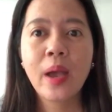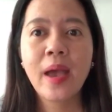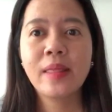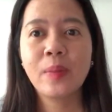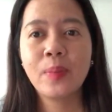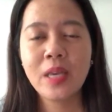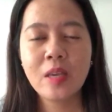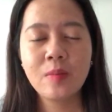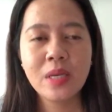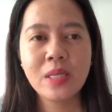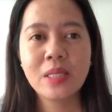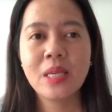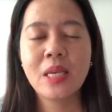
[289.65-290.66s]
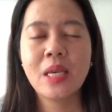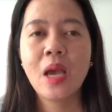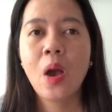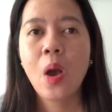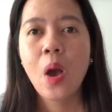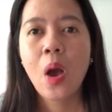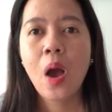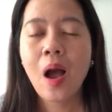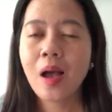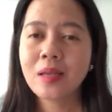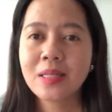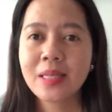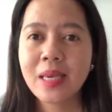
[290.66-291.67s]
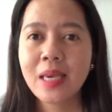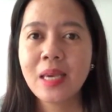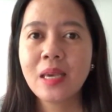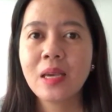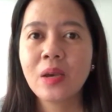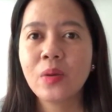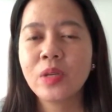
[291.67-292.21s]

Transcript: and the PBC OSCE,